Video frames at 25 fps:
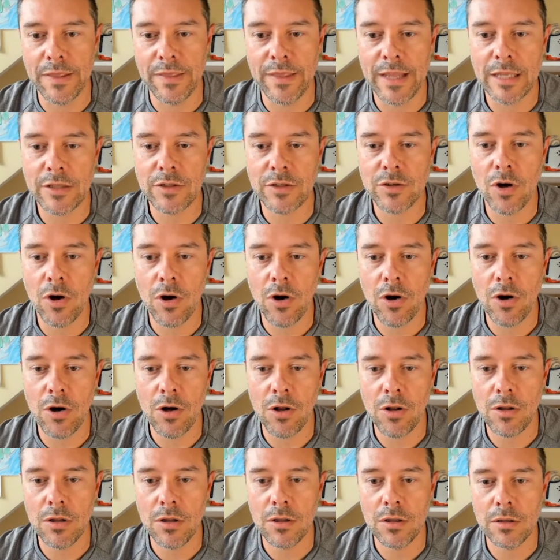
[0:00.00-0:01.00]
That's
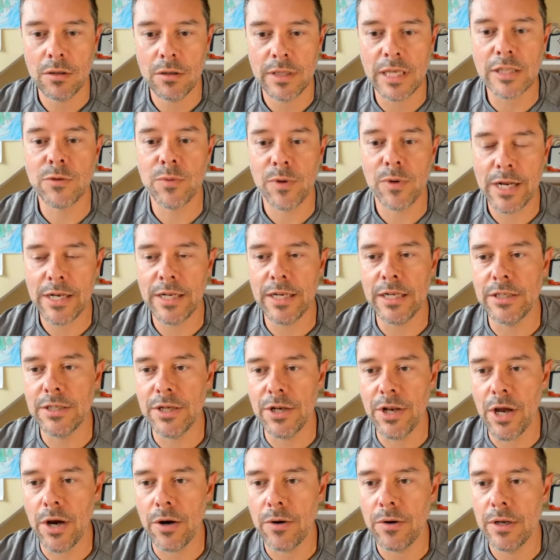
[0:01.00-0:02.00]
all. That's what I need to
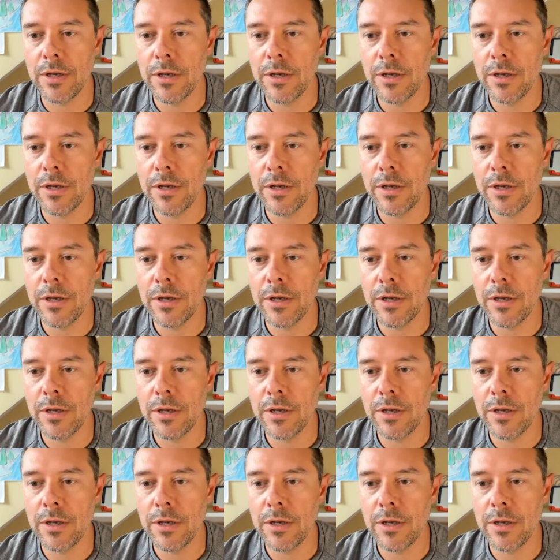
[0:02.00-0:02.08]
know.